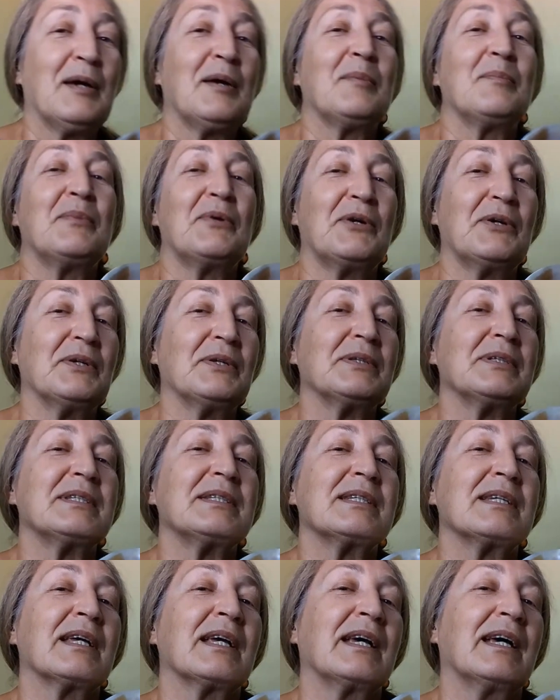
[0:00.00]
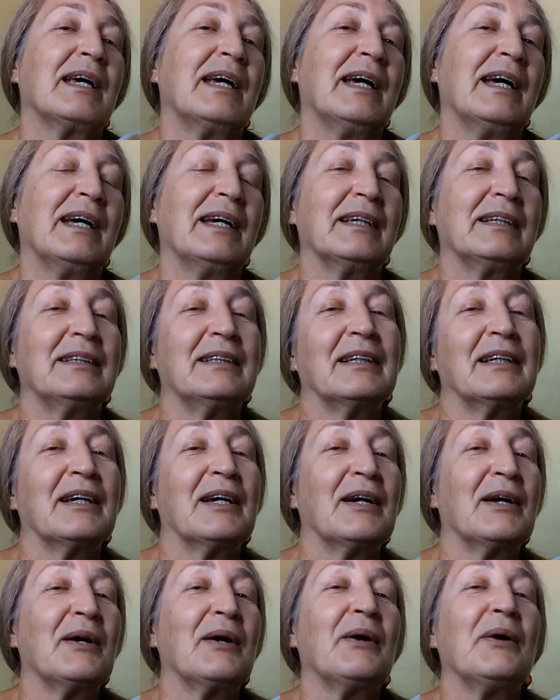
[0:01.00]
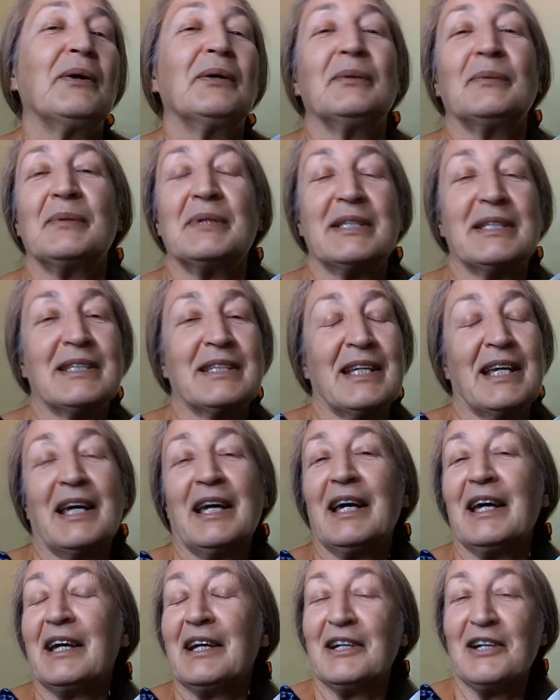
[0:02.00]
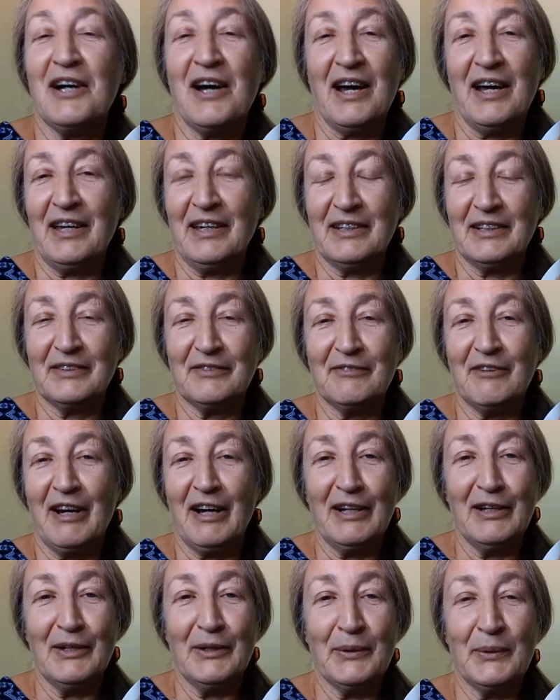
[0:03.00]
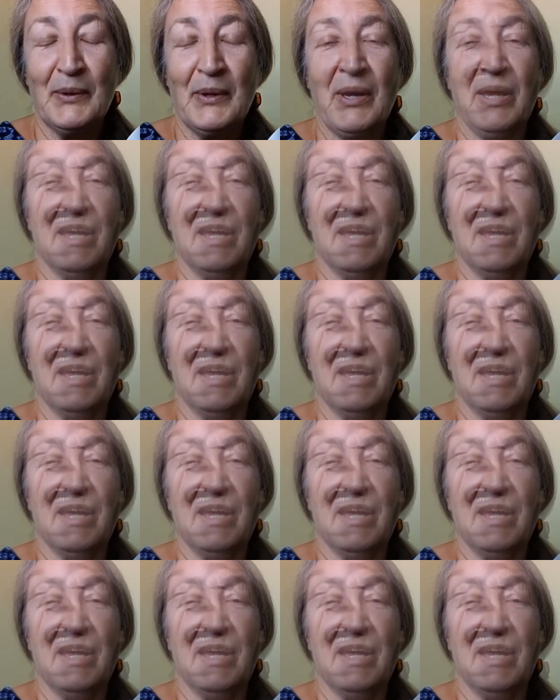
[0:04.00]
pearls had always a higher value